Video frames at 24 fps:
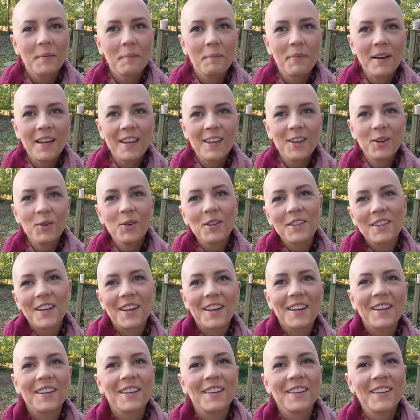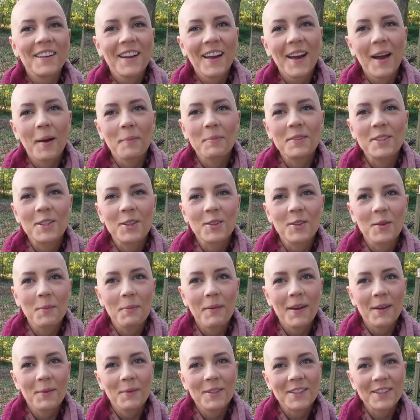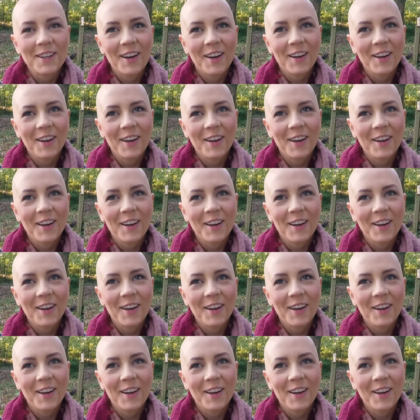But you were taking a nap, so the bed was